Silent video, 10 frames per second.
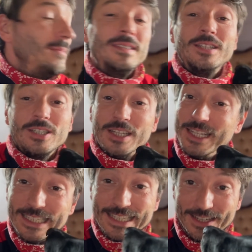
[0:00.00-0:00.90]
the
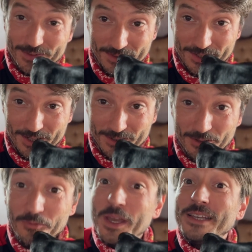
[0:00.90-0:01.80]
inside of the
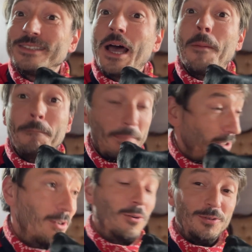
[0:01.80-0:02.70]
chateau is
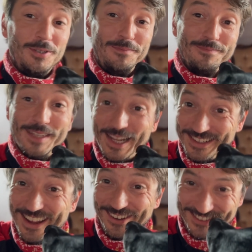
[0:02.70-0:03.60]
much colder than
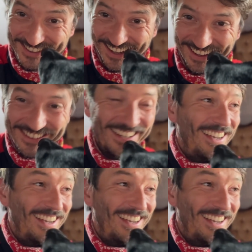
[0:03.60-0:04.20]
the outside,